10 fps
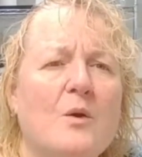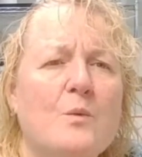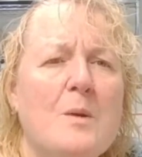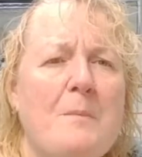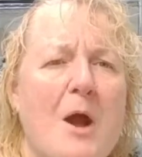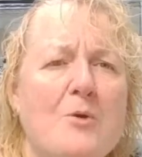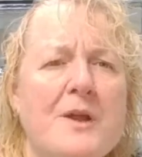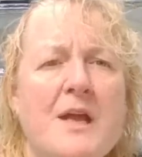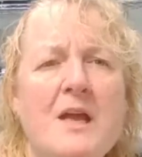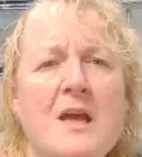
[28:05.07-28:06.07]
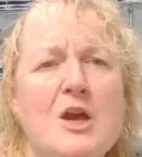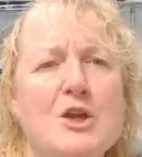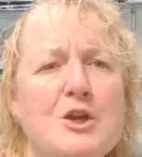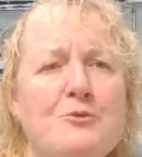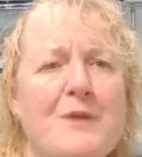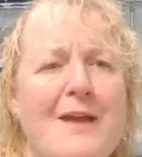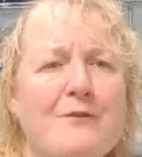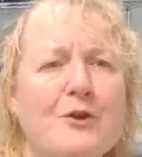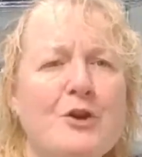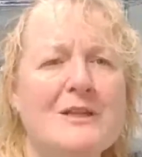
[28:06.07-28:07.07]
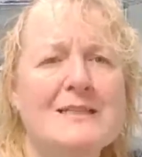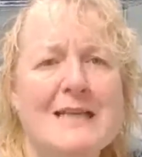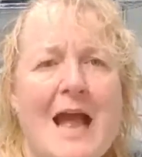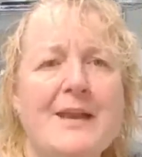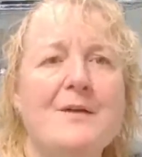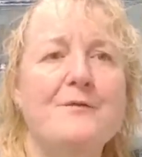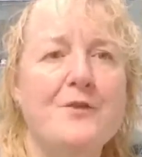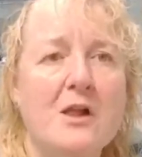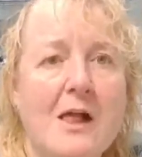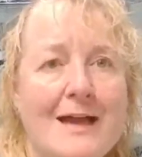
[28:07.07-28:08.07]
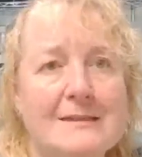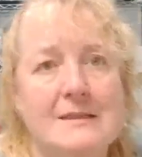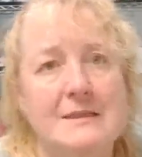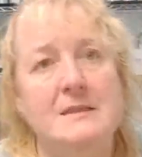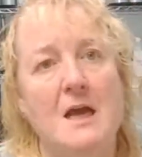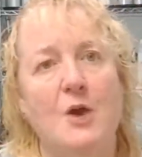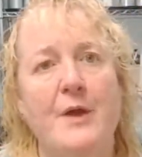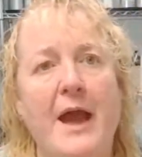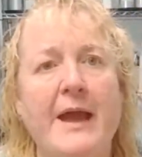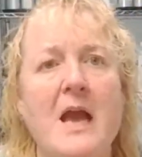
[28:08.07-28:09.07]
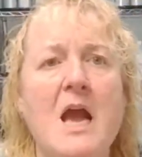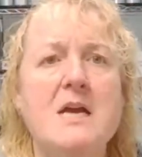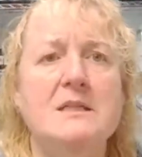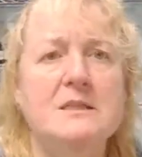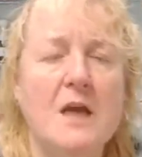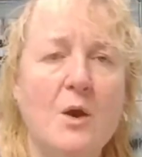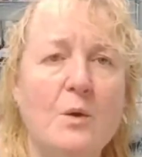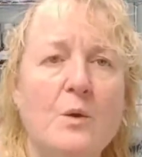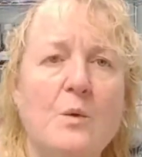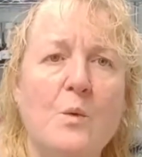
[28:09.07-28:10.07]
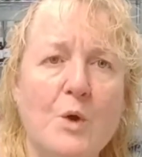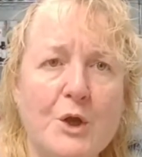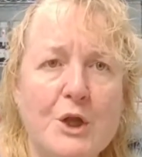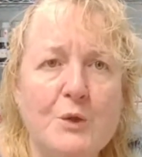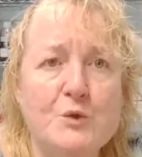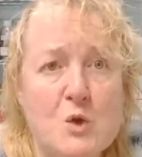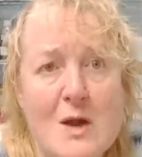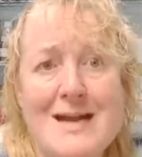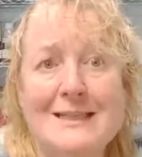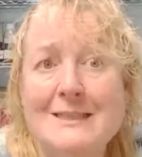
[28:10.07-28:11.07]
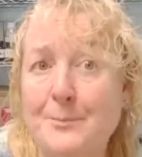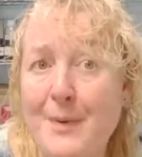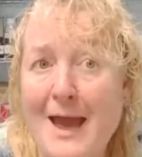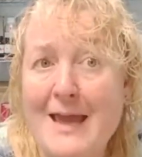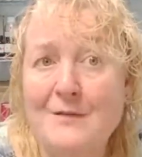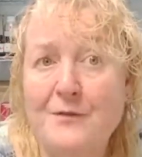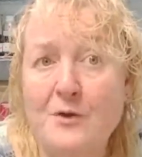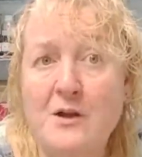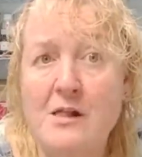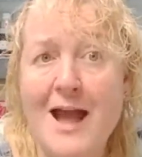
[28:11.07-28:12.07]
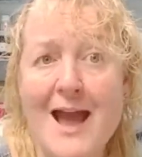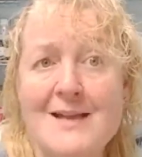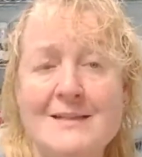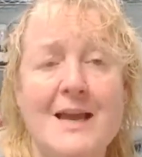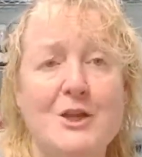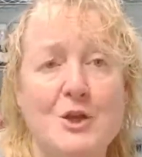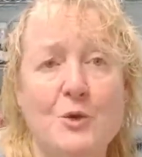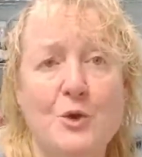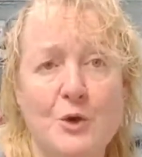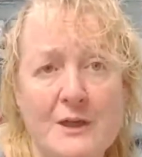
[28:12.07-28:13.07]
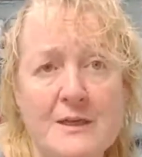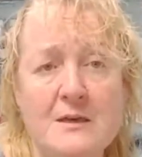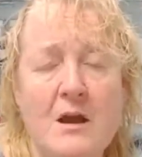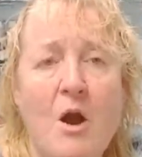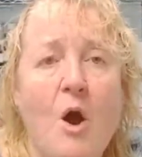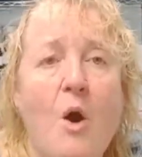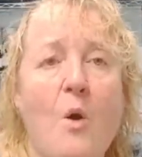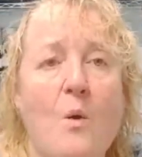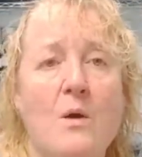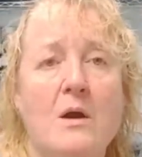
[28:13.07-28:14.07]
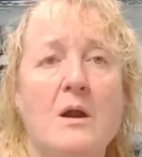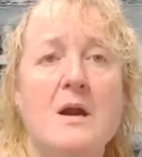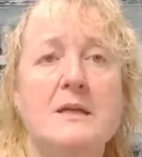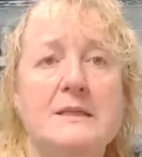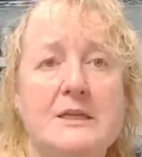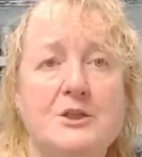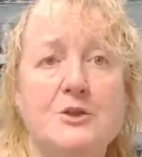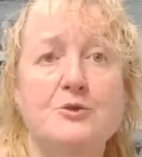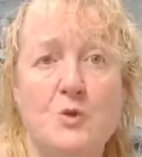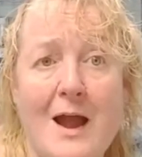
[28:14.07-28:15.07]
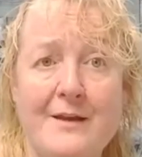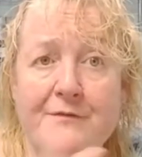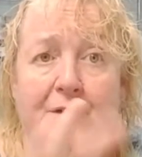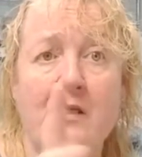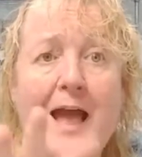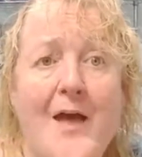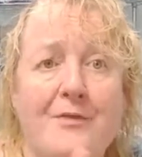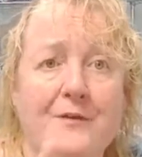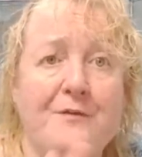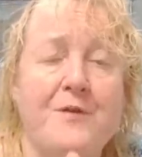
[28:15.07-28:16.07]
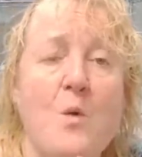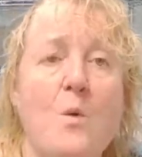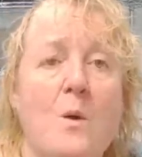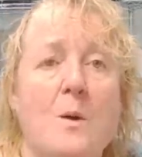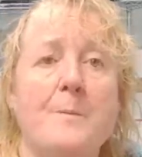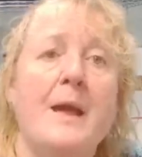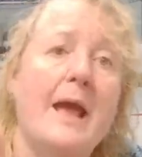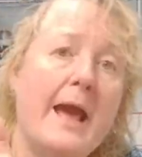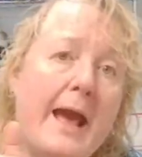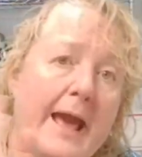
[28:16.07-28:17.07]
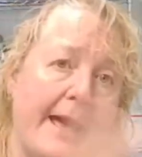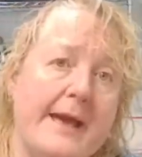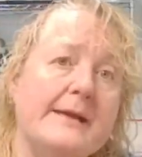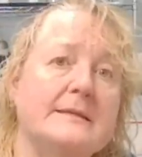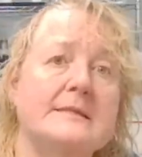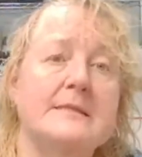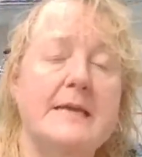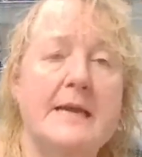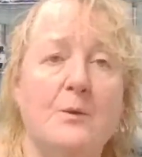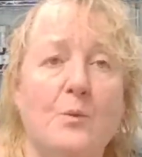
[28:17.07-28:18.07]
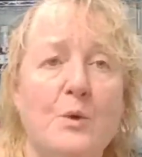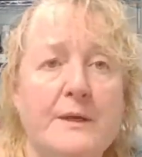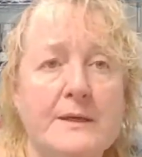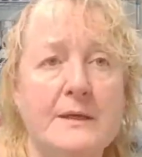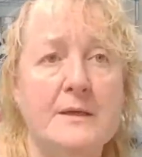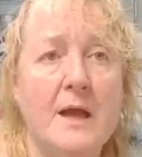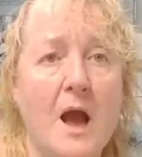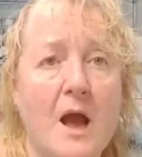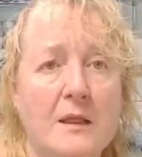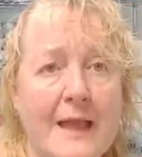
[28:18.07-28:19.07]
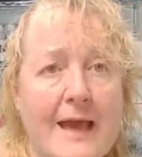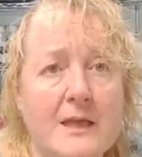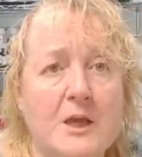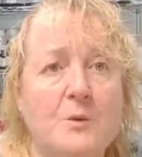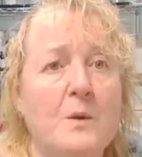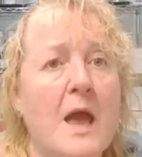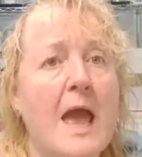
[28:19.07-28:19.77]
Ramona, you never could sign up for the classes, okay? So were you trying to pay for a class and you couldn't? Or did you try to fill out the form and it wouldn't let you?